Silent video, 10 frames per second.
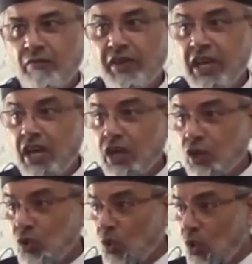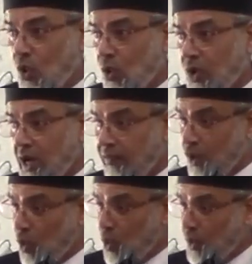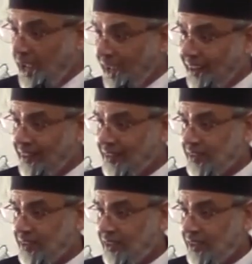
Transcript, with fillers: We ignore our own health.